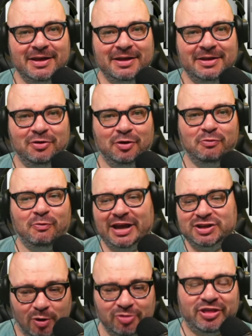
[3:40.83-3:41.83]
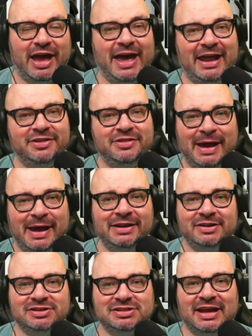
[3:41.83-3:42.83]
Otherwise, what the hell are the
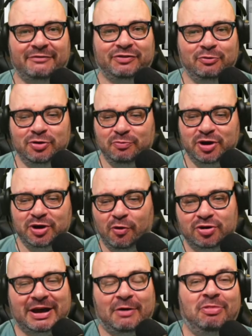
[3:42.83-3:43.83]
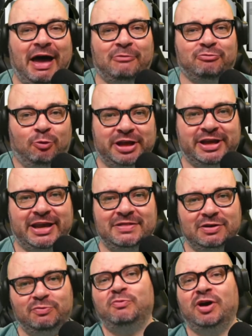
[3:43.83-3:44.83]
medical staff doing? And we're going down that road again
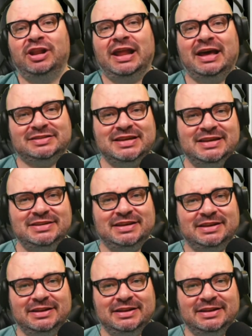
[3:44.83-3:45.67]
that we were last season.